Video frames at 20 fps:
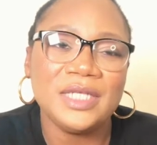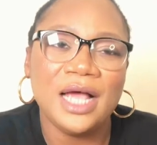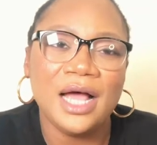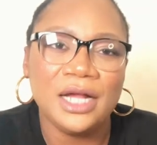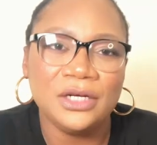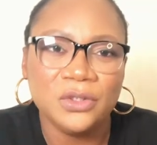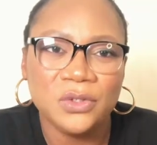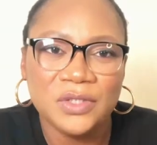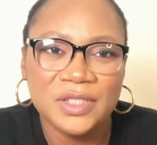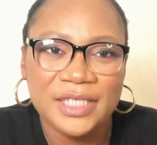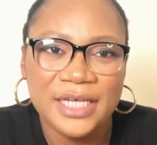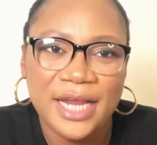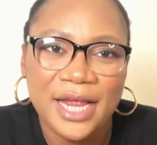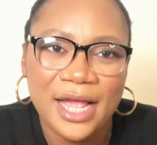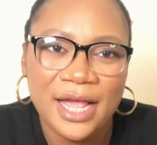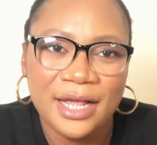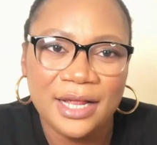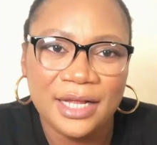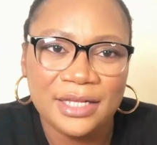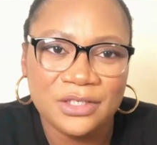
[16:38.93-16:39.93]
are our thoughts here
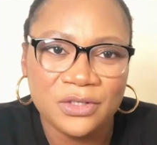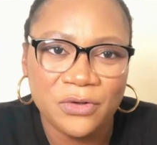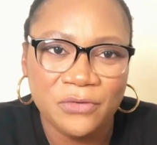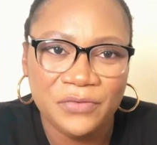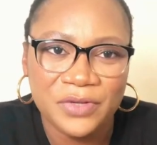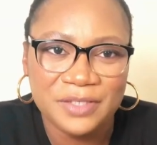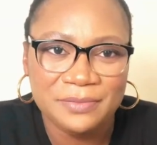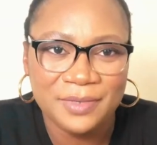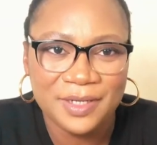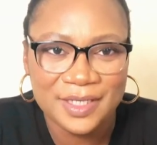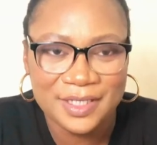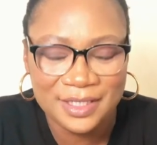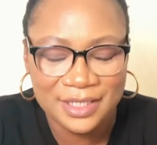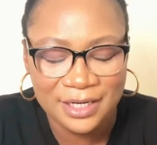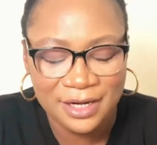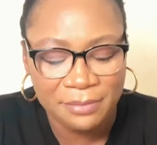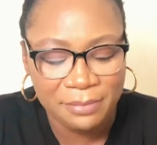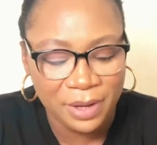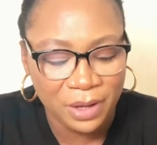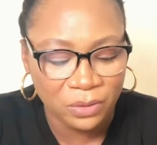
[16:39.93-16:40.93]
at COVET magazine
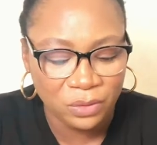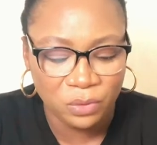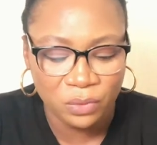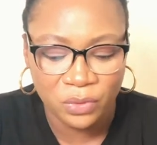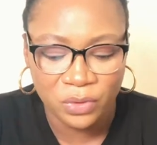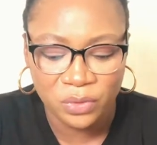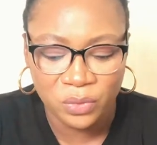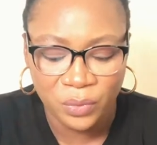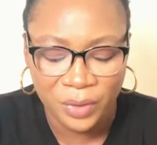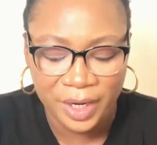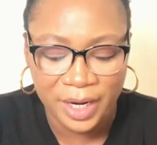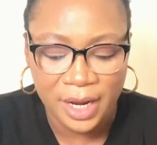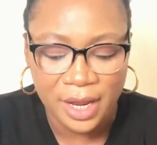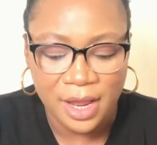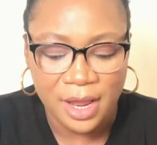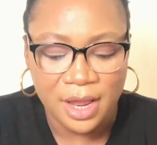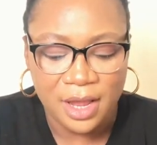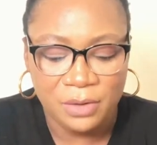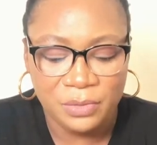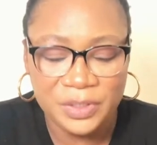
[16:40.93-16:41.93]
about the runway,
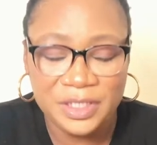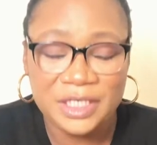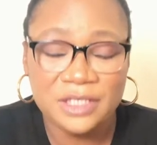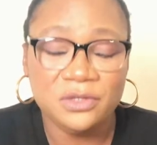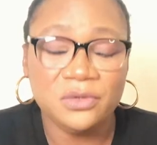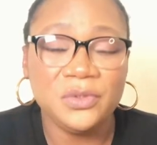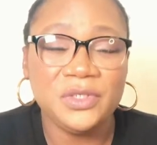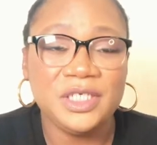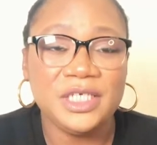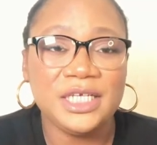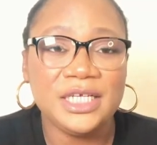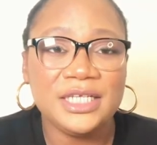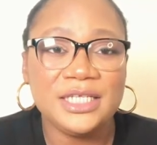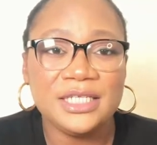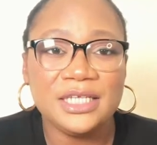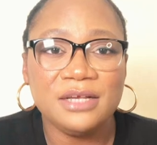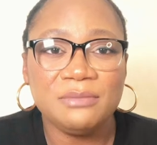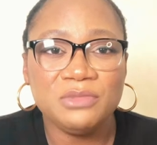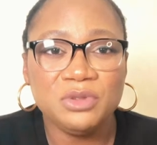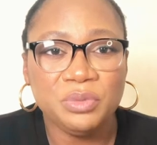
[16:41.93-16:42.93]
which is Gucci's
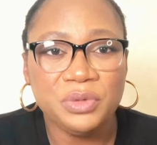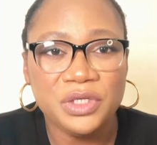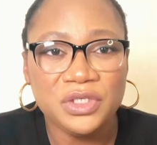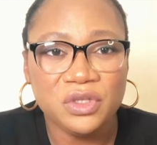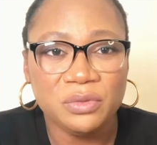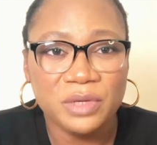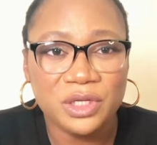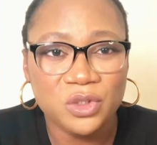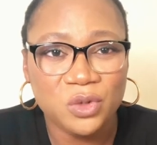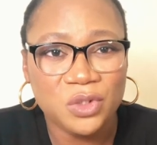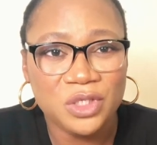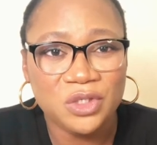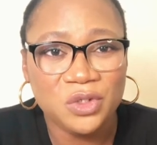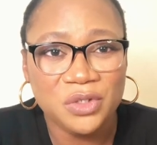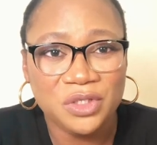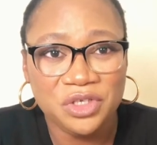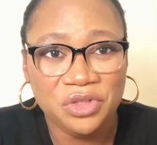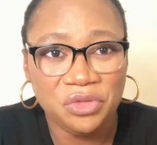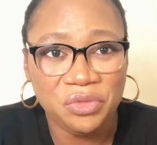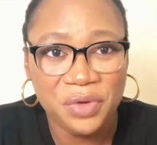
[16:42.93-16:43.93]
spring summer
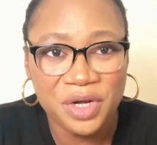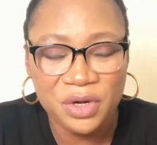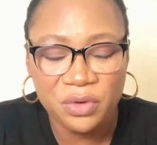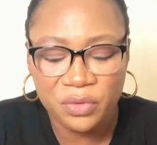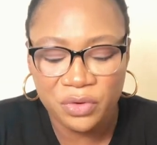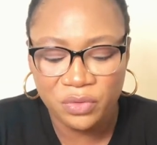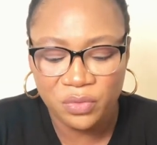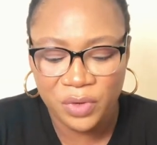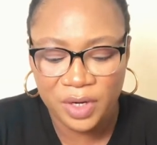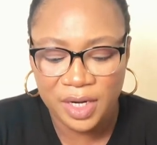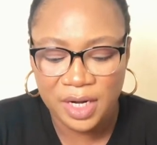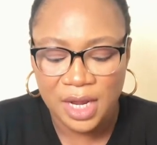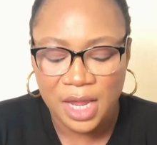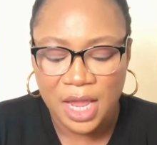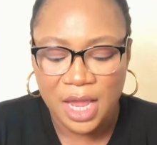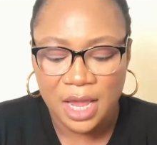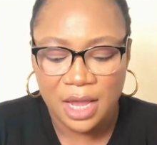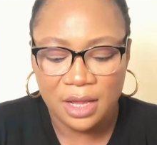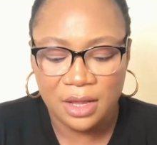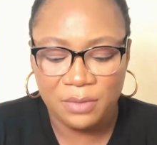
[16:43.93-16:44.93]
2023 runway?
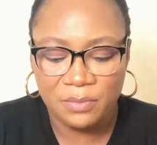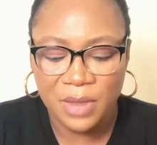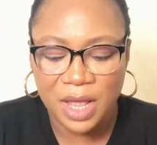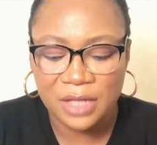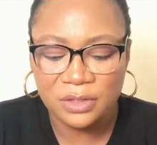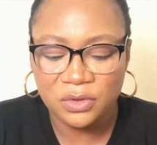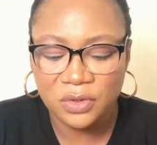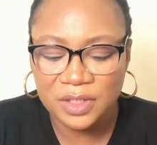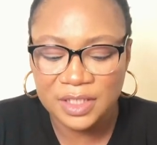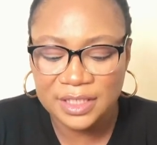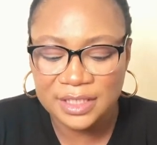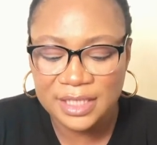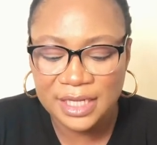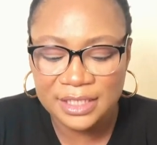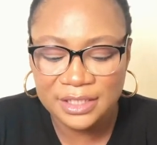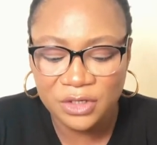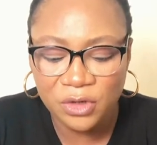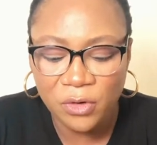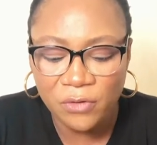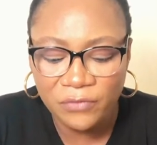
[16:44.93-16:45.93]
Our thought is that
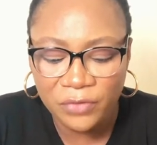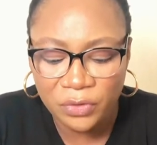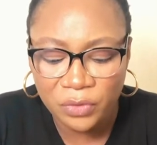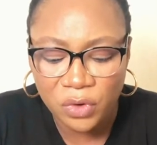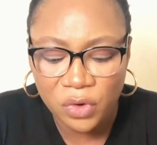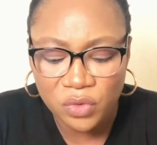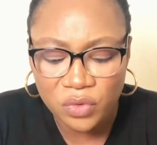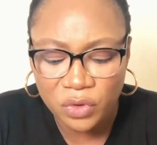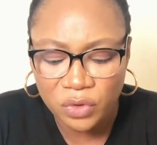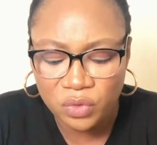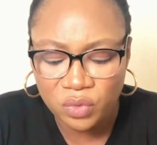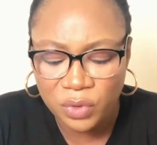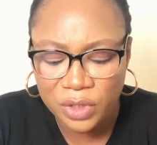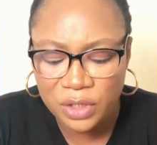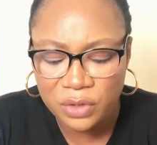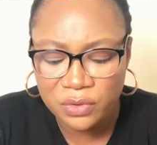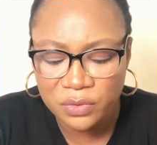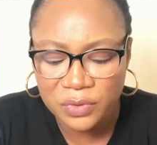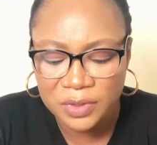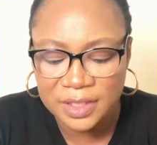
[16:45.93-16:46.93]
the overall runway
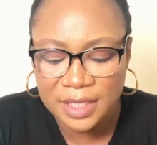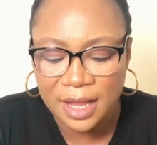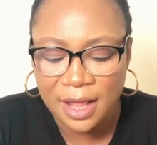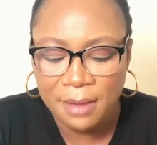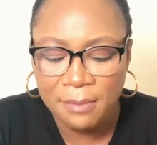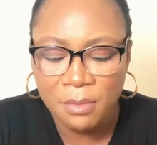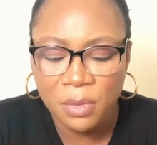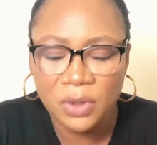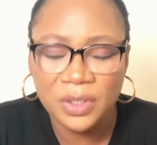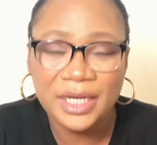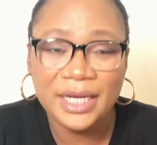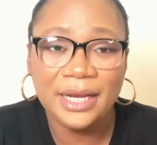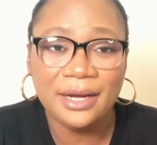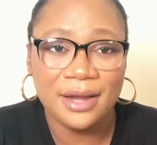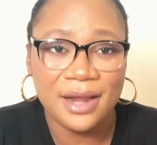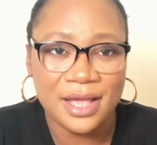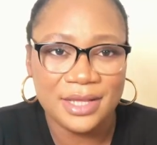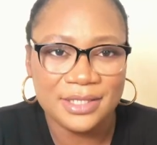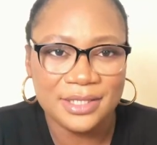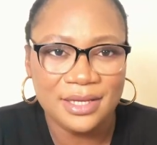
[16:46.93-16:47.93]
looks a modern
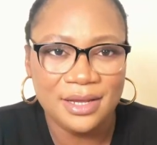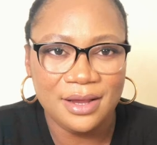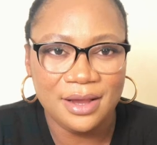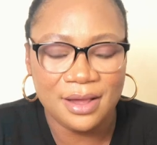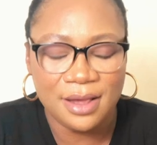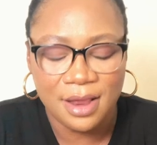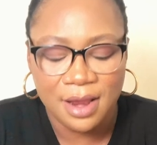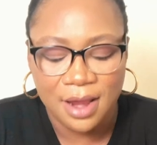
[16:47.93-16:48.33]
classic,